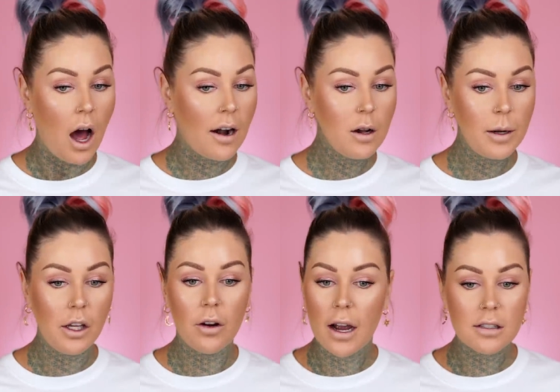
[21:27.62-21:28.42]
I don't know about
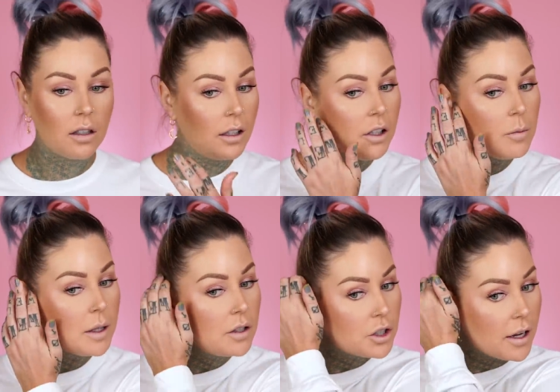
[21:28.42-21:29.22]
you guys, I'll let you be
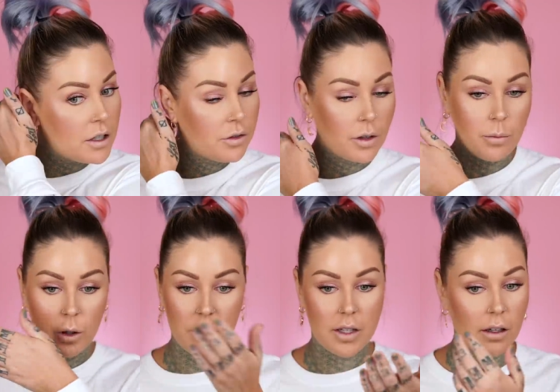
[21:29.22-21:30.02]
the judge from
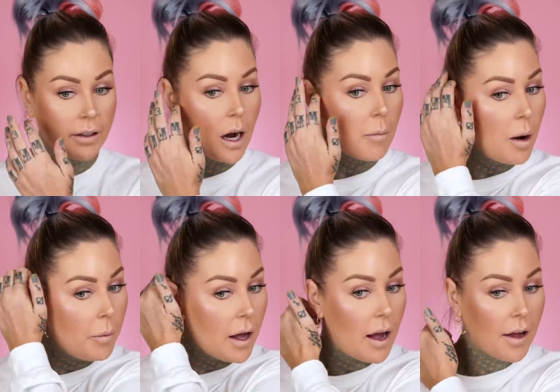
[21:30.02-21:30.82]
what you see on camera,
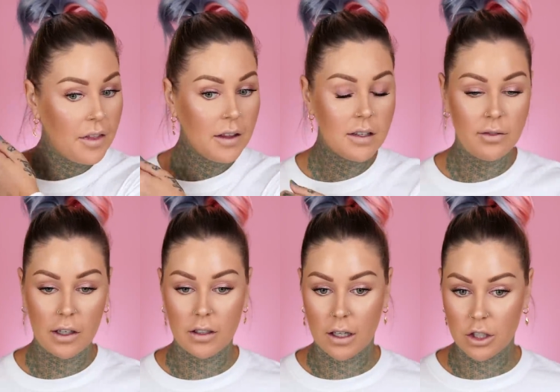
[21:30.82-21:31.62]
but I think this
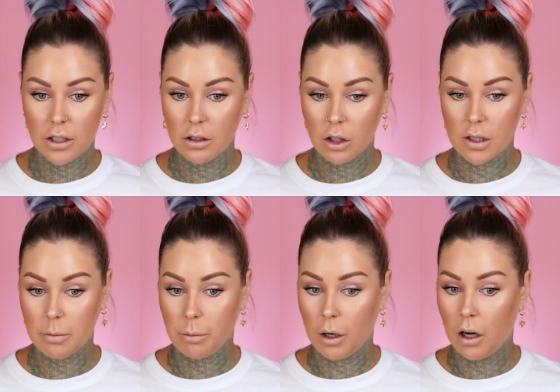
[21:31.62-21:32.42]
foundation looks
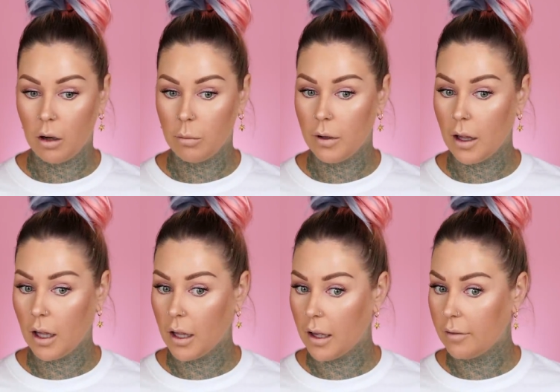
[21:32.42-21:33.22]
bomb
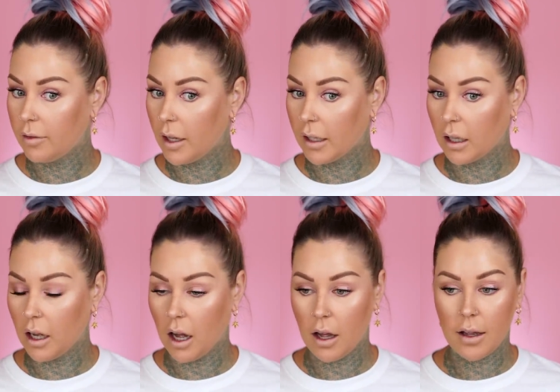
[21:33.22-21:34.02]
AF. Like,
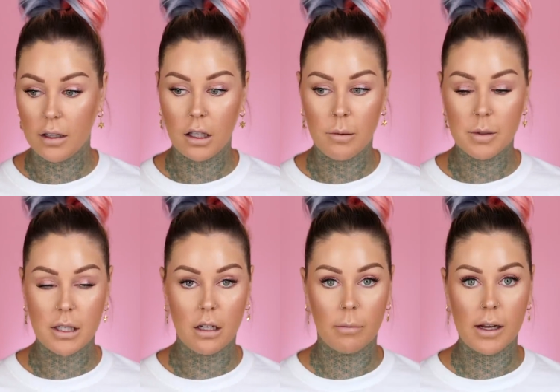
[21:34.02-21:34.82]
I keep
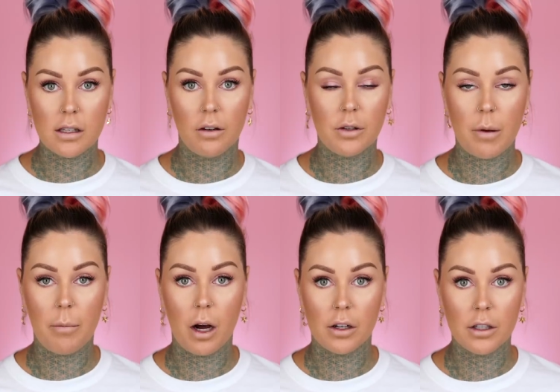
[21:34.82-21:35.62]
seeing myself in my
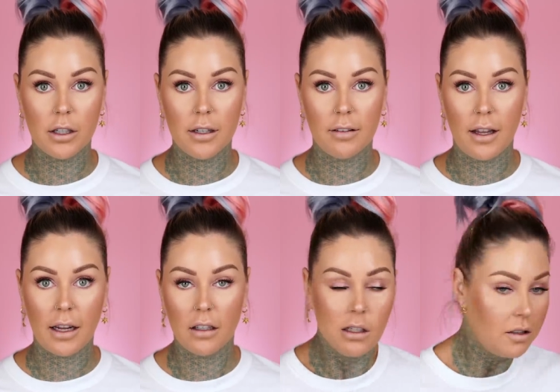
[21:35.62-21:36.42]
monitor and
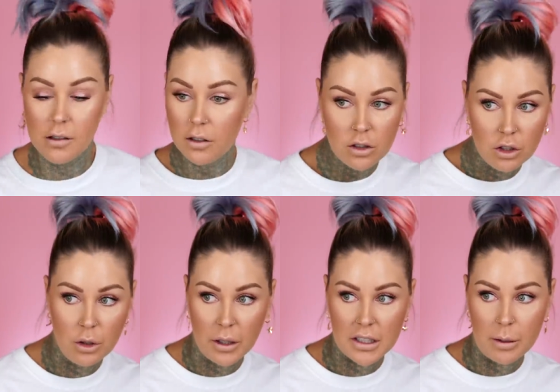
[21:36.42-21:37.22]
like
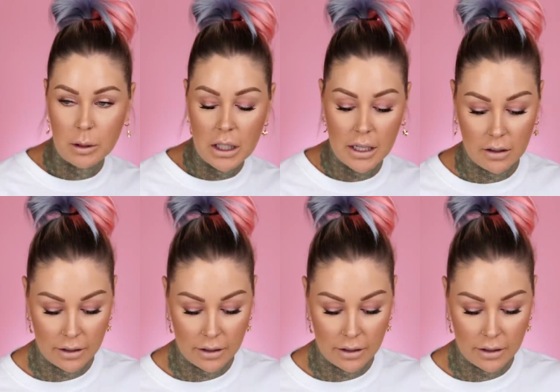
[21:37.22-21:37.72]
doing a double take.